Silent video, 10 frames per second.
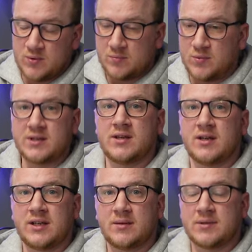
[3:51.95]
We're
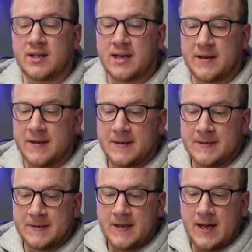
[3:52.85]
signed up to
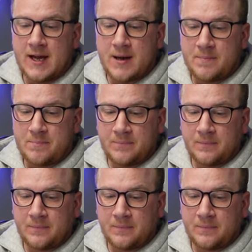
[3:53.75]
that.